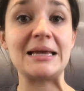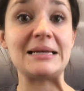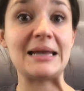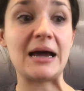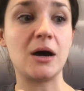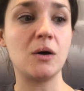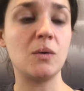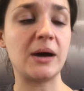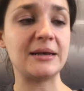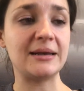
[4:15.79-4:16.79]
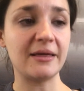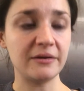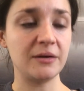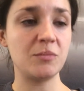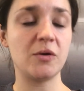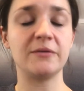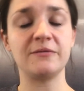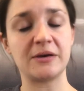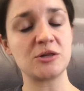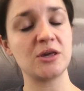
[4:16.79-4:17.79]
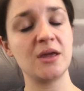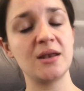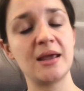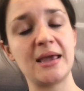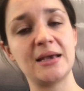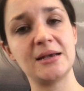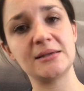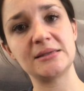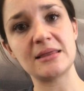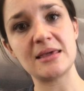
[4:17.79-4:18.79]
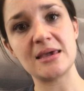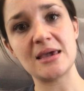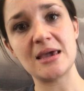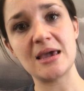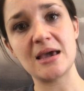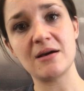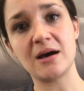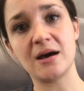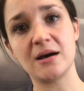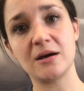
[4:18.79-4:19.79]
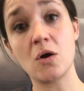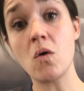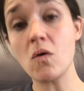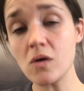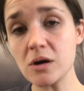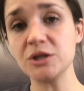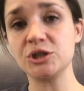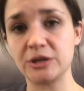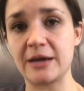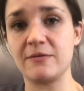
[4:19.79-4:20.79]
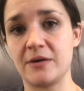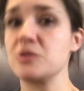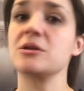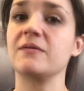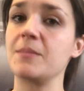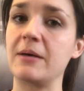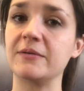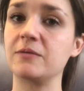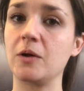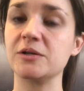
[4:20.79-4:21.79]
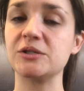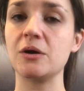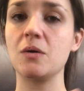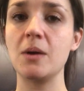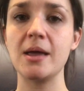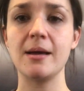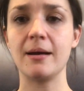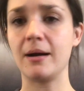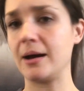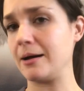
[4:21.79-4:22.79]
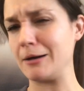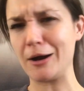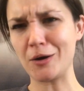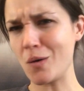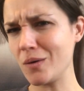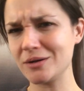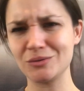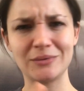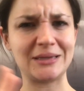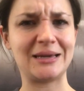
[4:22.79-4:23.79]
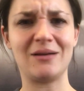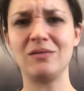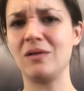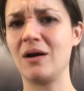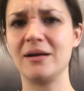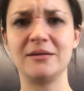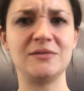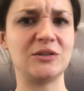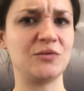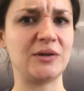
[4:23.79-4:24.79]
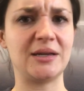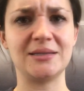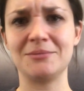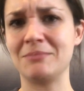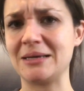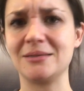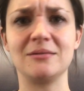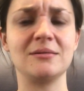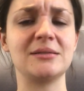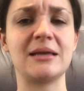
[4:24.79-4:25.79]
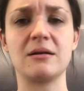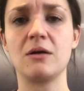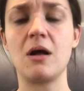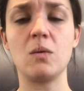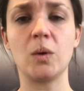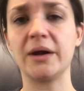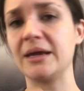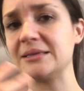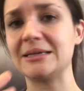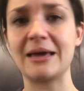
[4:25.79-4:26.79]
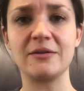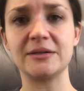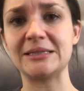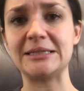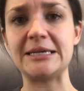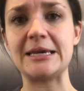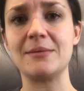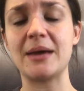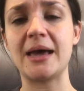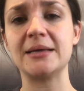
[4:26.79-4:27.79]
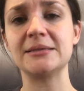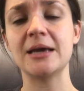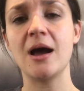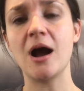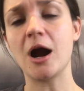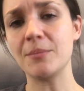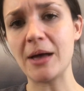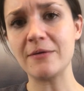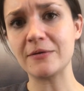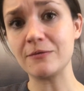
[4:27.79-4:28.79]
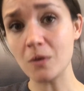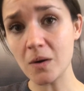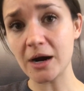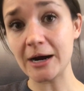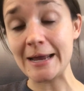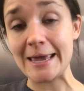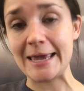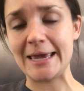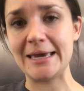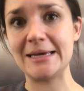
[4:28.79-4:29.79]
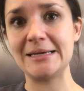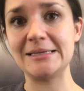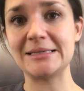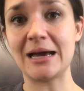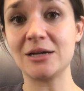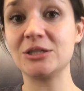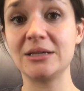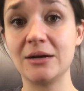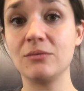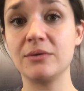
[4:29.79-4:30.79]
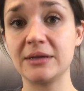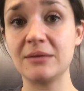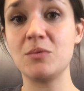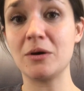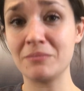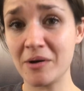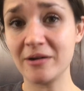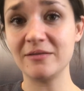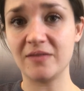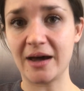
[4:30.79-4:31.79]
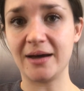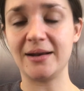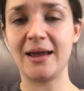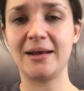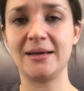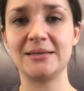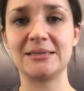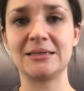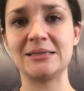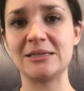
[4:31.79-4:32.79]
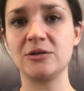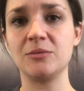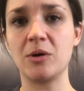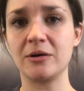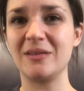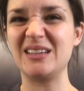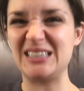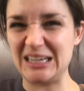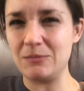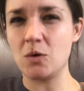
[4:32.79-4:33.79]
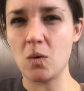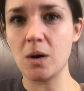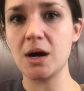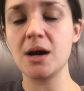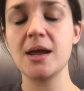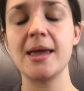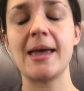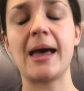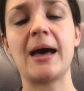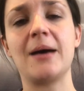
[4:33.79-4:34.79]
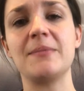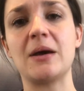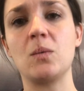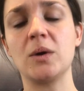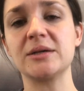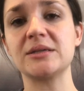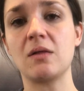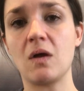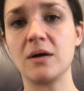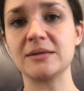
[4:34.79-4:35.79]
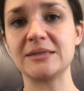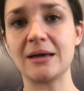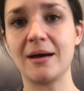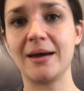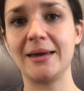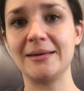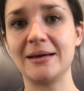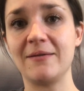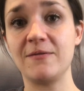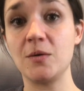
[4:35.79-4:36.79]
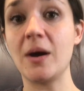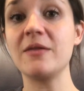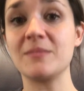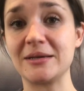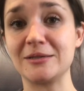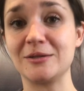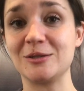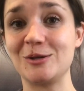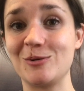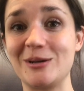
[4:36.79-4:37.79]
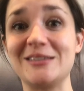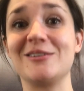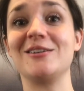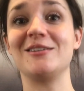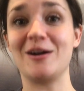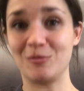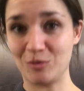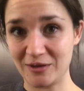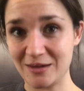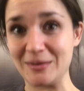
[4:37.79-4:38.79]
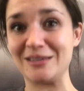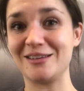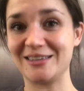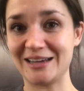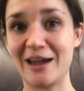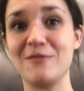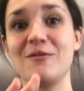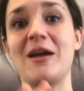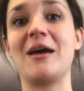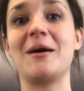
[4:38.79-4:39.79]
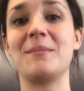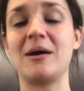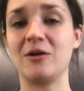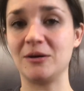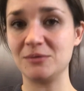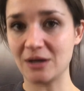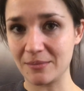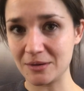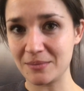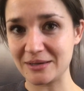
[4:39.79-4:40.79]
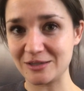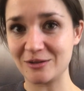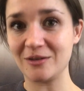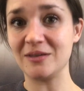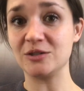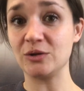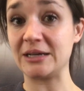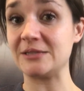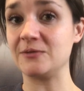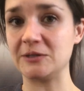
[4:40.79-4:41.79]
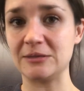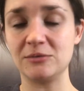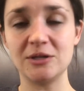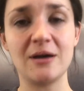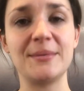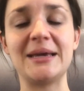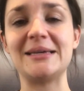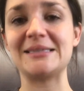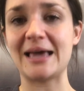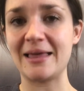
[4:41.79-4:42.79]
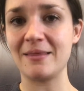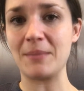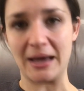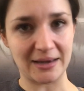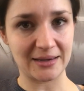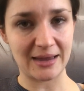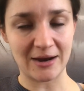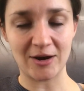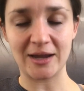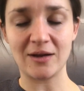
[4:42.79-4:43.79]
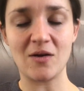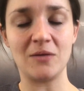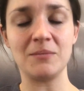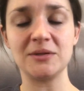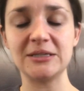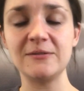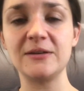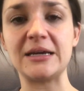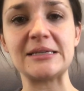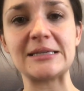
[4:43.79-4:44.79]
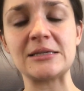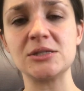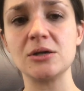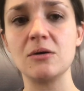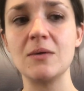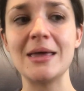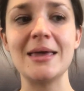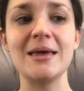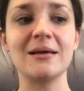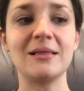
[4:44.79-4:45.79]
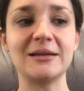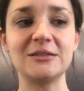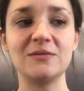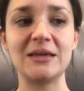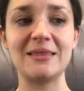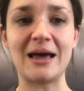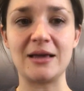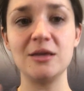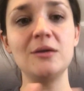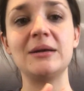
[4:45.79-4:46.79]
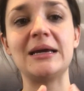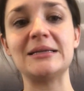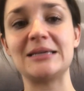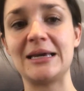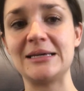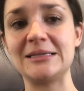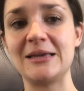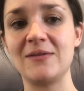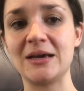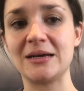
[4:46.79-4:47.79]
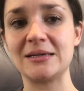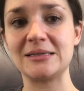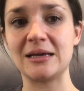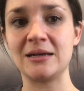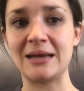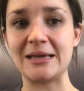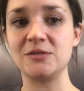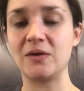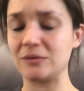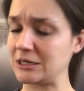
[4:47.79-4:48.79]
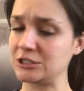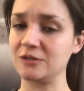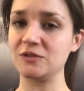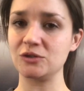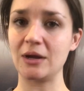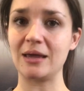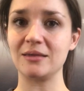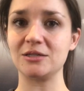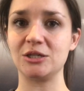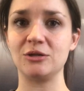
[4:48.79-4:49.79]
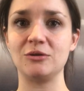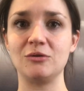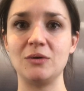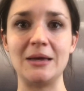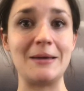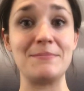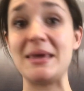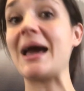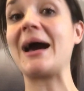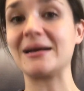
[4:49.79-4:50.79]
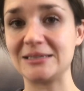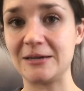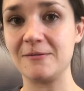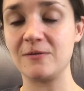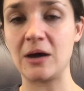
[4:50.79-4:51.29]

Now, another important function is the core strength function of the pelvic floor. So our core is really a lot of different muscles that are all working together as a team, and our pelvic floor is actually a really important part of that, and it's considered part of the deep core that works alongside a few other muscles known as our breathing muscle, the diaphragm, our abdominal muscle, the transverse abdominis, and the back area called multifidus. And so collectively that unit is giving us a nice foundation of strength to be active.